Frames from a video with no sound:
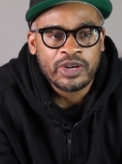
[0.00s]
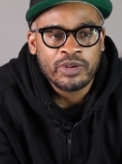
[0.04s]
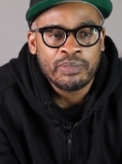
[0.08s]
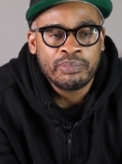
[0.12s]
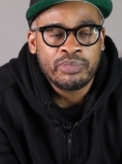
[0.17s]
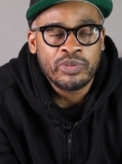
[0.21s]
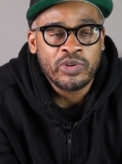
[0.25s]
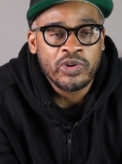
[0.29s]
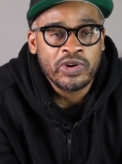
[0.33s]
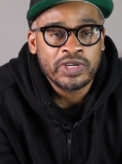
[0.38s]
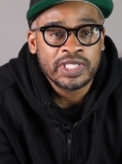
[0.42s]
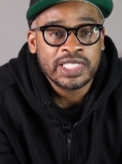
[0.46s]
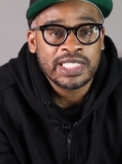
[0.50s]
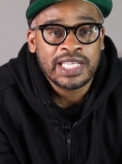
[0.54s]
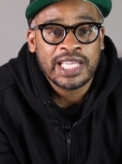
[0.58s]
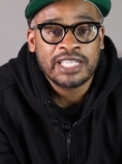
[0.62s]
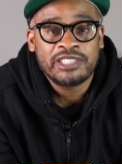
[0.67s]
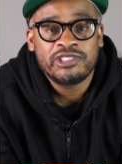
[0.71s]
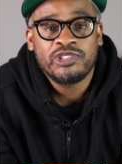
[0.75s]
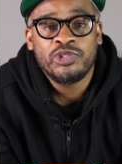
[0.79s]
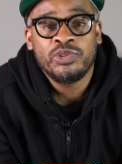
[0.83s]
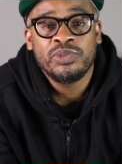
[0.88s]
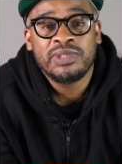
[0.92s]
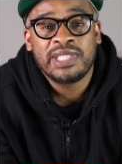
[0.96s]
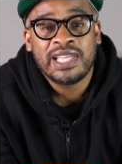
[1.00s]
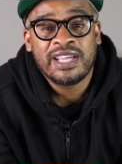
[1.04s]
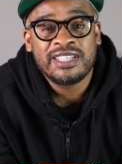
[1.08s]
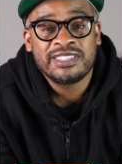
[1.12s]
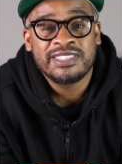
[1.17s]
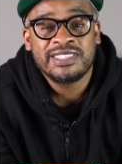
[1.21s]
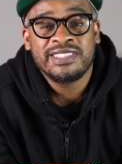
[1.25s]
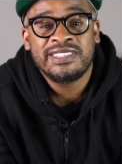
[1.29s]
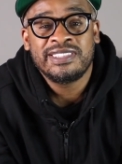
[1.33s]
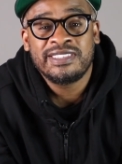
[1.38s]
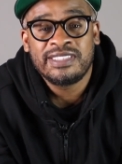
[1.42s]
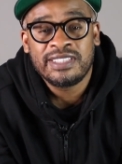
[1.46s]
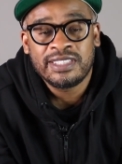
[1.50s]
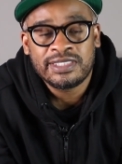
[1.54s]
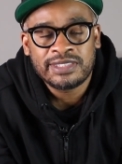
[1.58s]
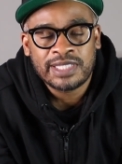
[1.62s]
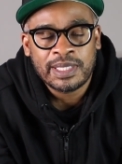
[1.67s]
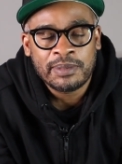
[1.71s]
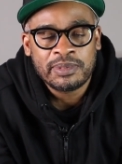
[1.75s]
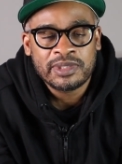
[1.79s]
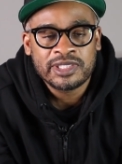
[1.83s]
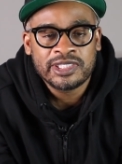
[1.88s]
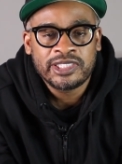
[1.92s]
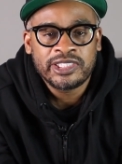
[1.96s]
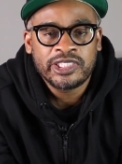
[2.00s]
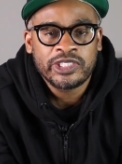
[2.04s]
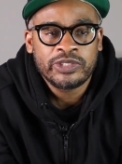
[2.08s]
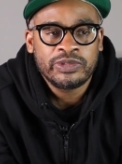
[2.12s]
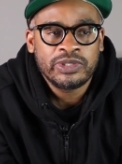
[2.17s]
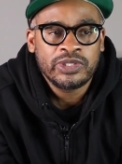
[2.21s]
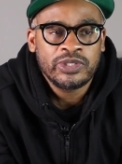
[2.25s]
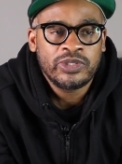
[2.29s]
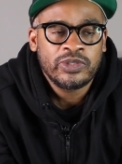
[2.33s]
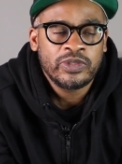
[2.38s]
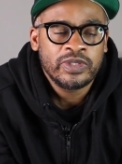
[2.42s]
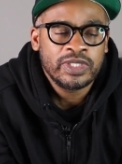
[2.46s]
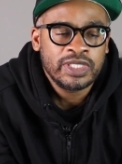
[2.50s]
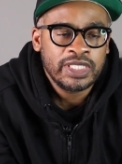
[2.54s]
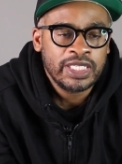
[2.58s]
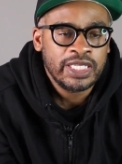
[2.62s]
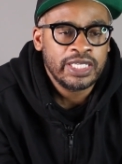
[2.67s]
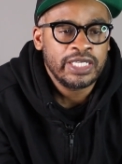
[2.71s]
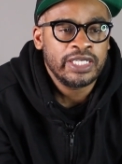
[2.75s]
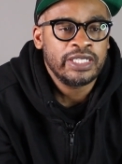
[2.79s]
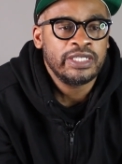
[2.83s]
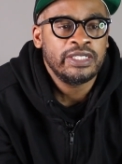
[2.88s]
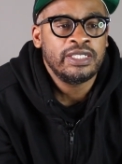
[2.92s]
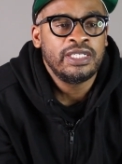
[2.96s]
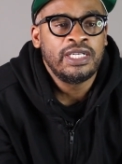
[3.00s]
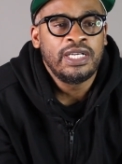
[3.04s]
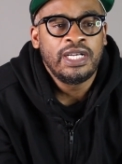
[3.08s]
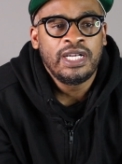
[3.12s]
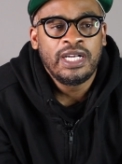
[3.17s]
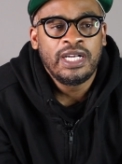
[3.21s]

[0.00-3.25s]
are born in like two thousand six. I'm considering going there.